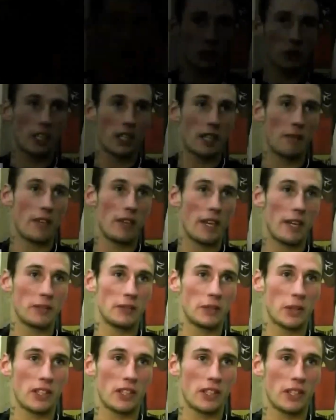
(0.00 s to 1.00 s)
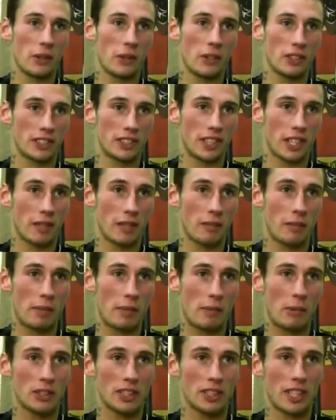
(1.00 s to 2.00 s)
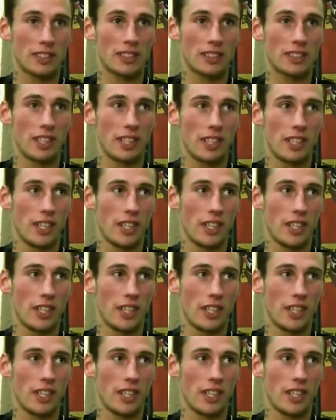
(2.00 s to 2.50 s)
It's one of them names that, you know, stick in people's heads.